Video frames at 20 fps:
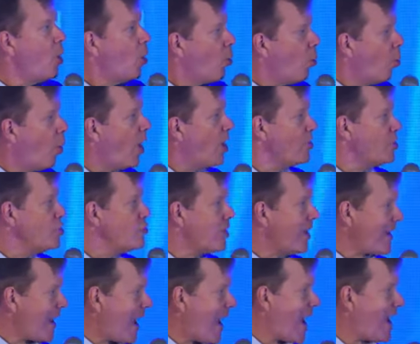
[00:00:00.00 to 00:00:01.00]
what you
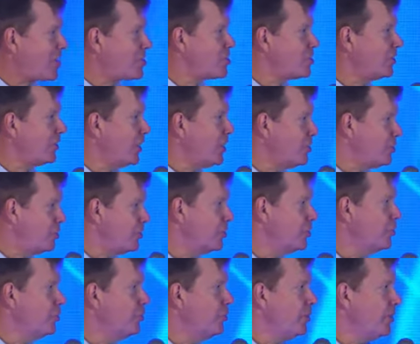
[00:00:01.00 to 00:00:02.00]
can actually
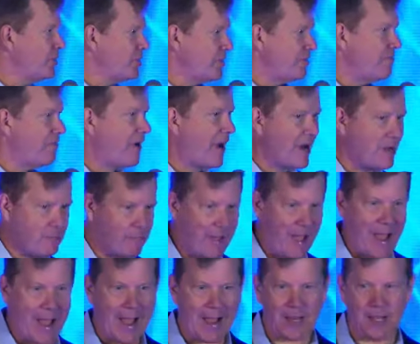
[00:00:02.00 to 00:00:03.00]
do to fight
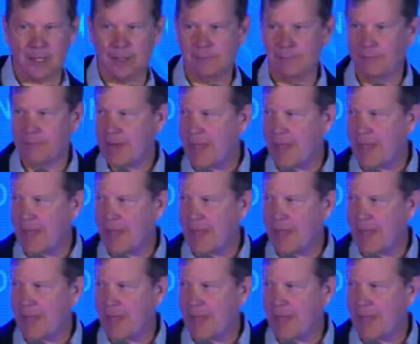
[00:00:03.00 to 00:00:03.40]
back.